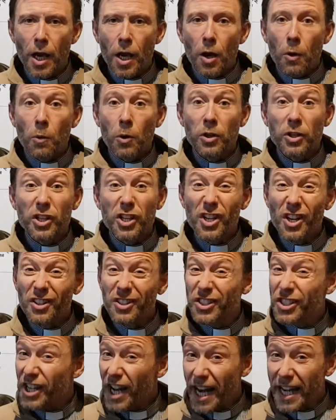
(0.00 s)
Well, you know,
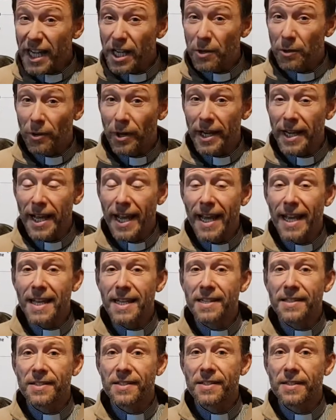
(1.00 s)
January
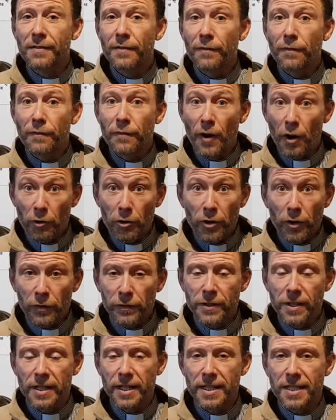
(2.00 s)
is very
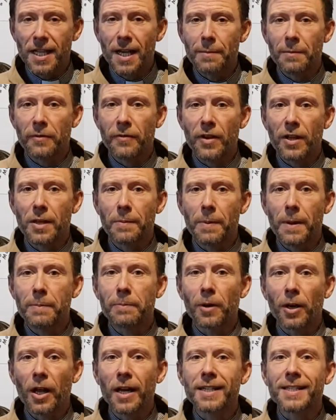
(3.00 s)
often the time of year that people
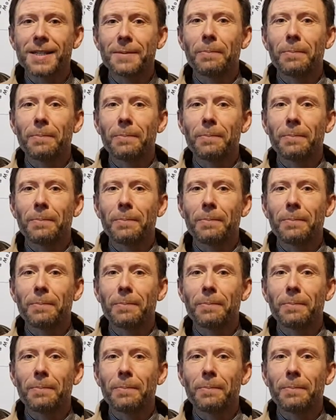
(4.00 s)
like to